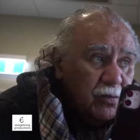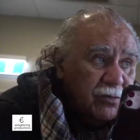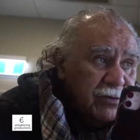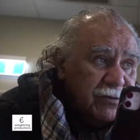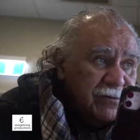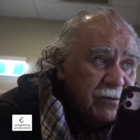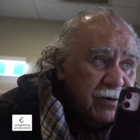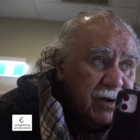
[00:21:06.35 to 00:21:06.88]

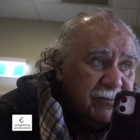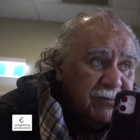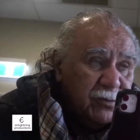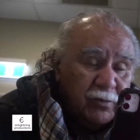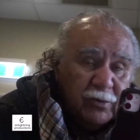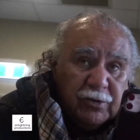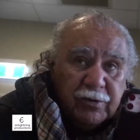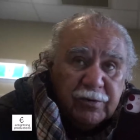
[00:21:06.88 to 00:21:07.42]
describes a
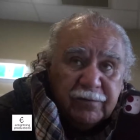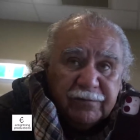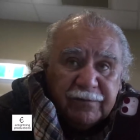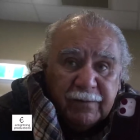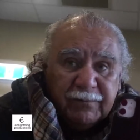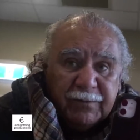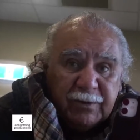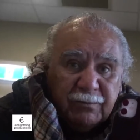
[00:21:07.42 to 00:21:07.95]
word of
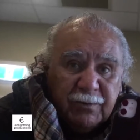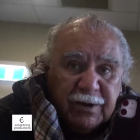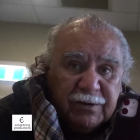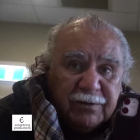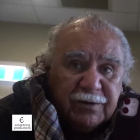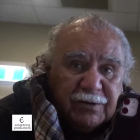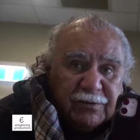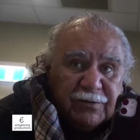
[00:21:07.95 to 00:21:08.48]
something where
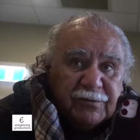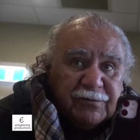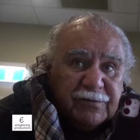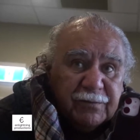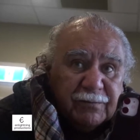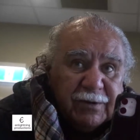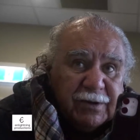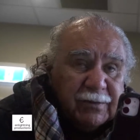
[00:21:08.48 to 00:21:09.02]
you get used
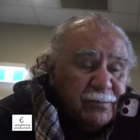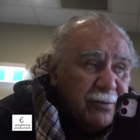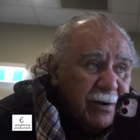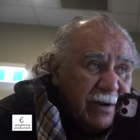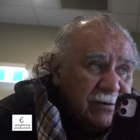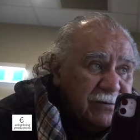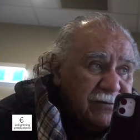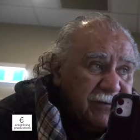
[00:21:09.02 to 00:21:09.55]
to being
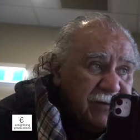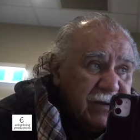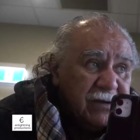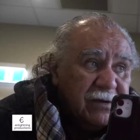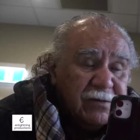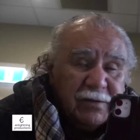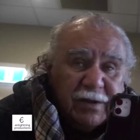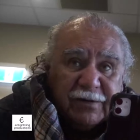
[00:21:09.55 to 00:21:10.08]

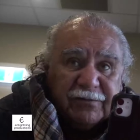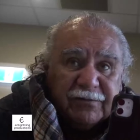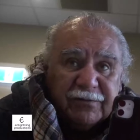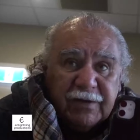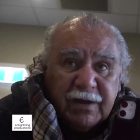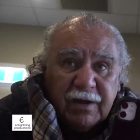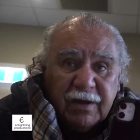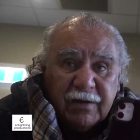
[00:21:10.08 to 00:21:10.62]
practicing, and that's
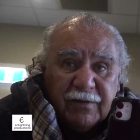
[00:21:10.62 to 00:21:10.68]
uh,